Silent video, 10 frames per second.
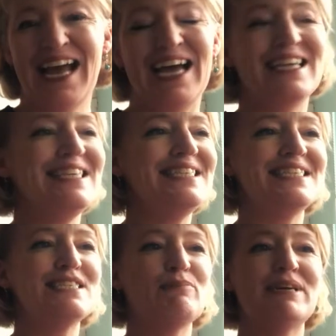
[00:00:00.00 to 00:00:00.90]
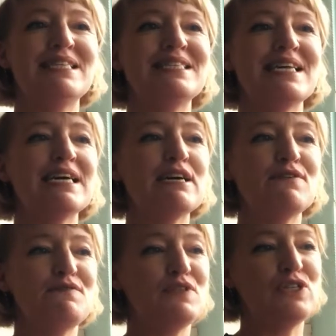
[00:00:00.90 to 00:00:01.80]
a letter to myself,
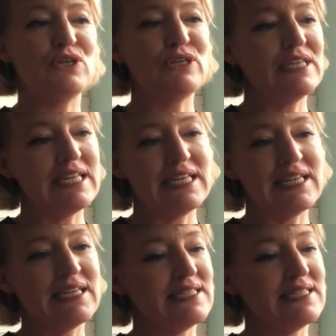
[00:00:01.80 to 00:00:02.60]
doodling,